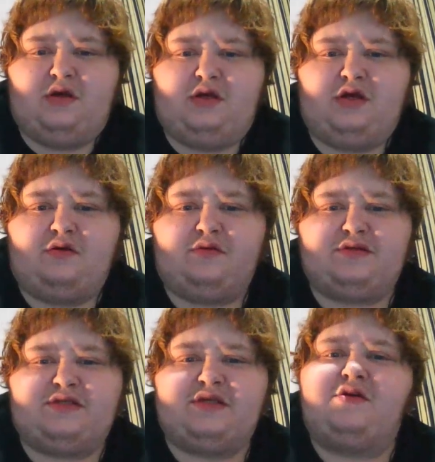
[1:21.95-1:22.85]
You know,
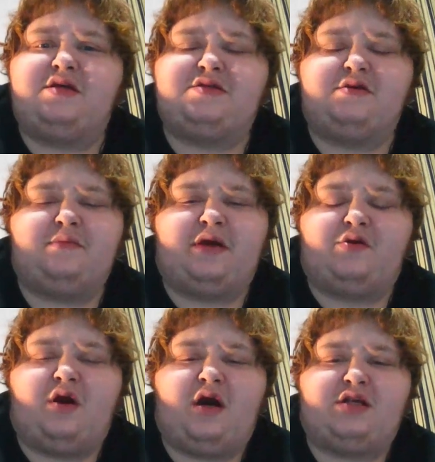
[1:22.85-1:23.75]
cigarettes are my
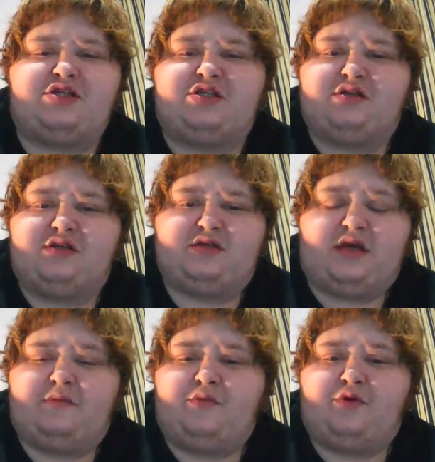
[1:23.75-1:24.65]
crutch because
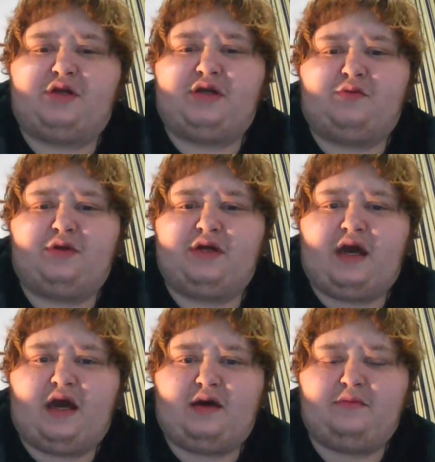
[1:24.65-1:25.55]
I'm already in
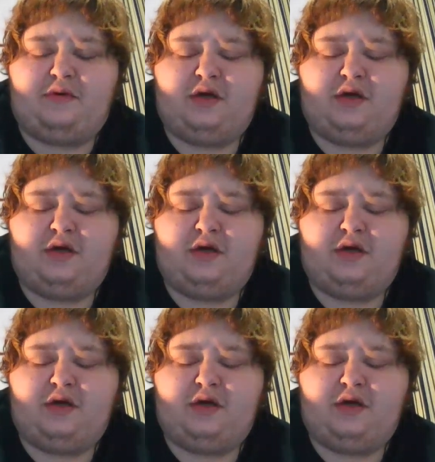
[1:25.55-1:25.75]
rehab